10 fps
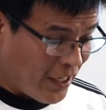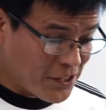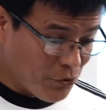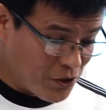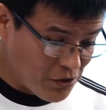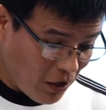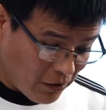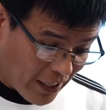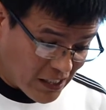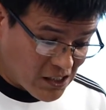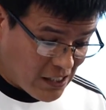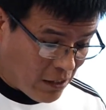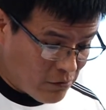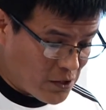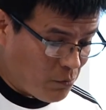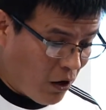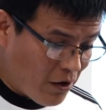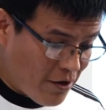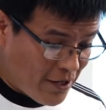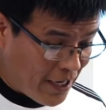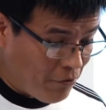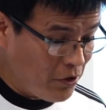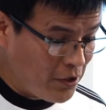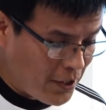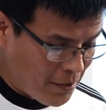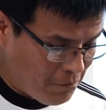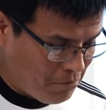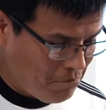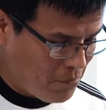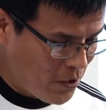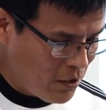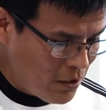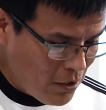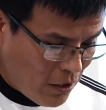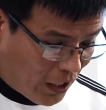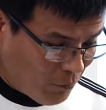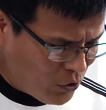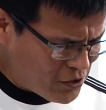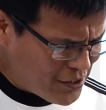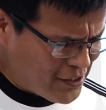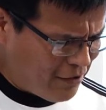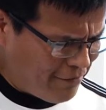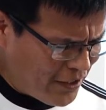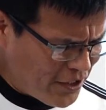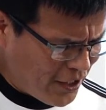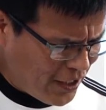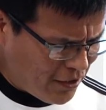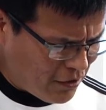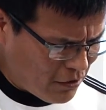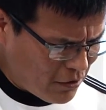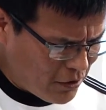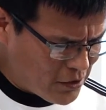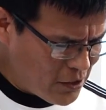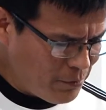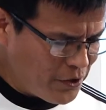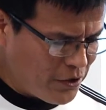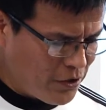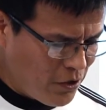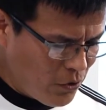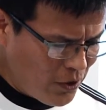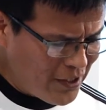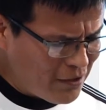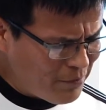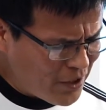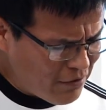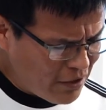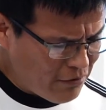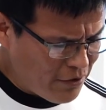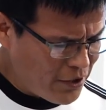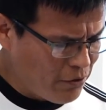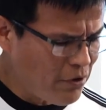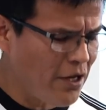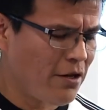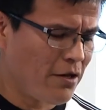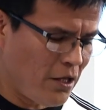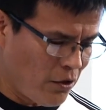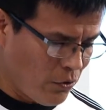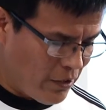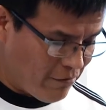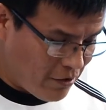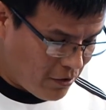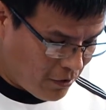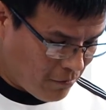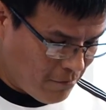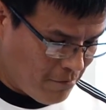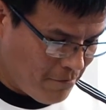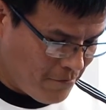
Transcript: And as a result, I sound smarter than I really am. I'm mostly self educated. It's simpler to know a little bit of everything rather than know everything.